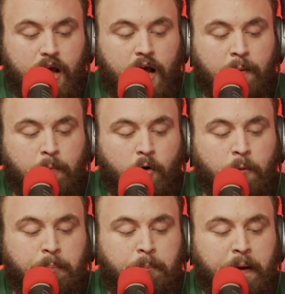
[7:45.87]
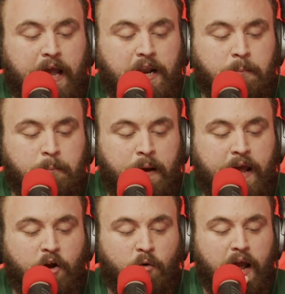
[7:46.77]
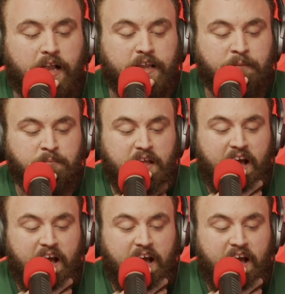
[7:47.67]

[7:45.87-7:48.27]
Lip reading: old Patty O'Reilly.